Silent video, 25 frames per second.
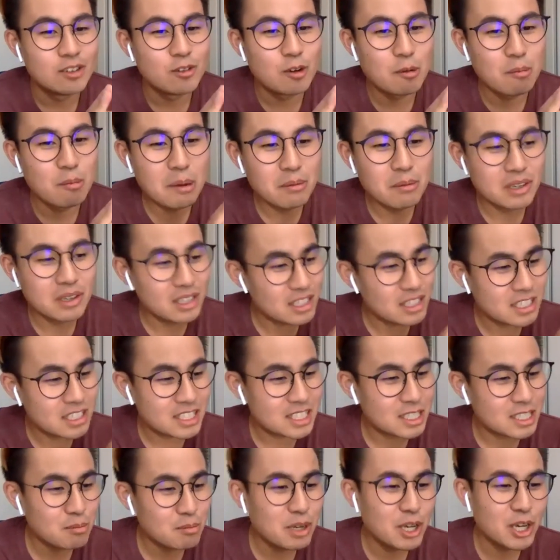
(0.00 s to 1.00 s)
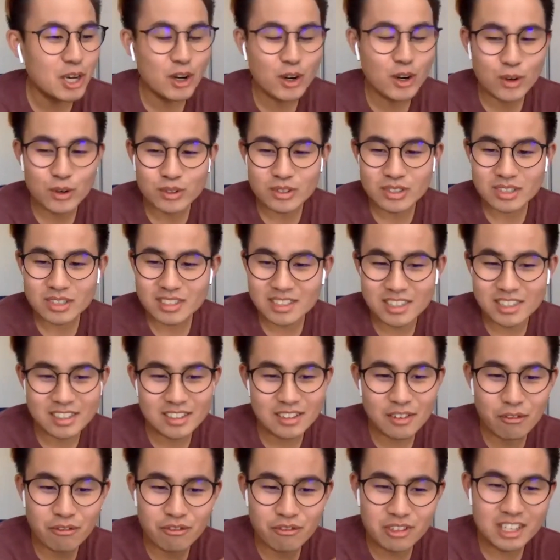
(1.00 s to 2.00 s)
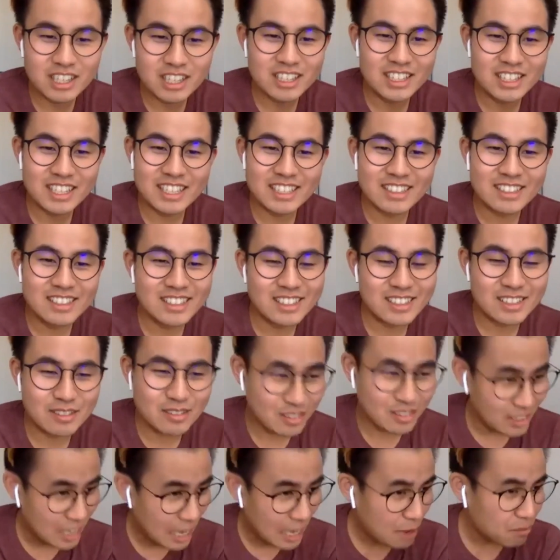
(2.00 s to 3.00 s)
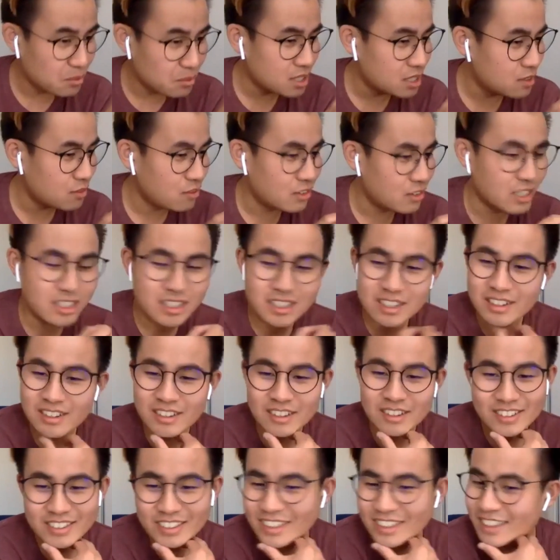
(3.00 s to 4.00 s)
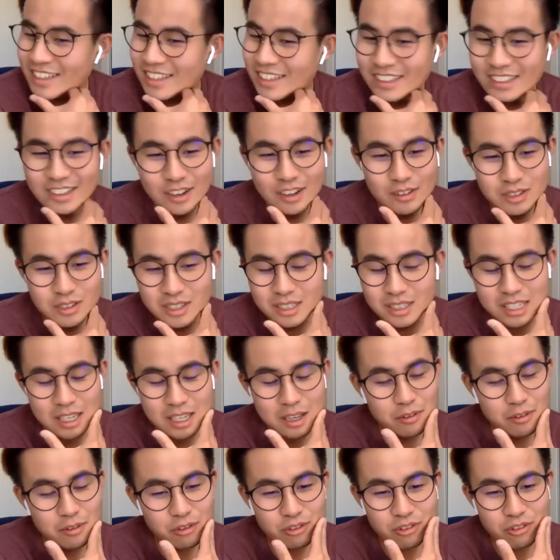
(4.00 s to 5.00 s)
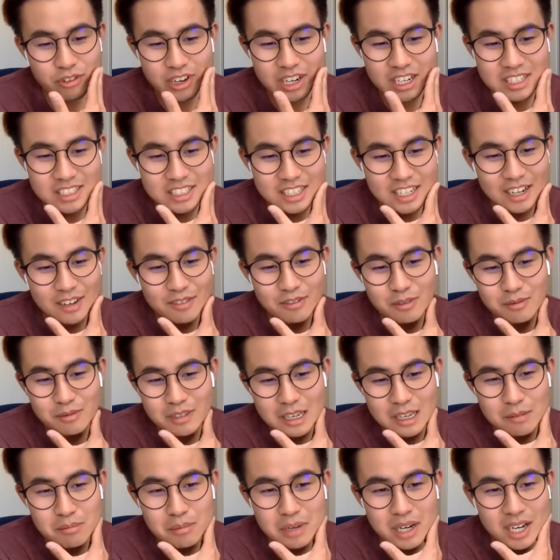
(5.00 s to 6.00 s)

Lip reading: remember the smells, the feeling, the atmosphere. Just getting freaked out from that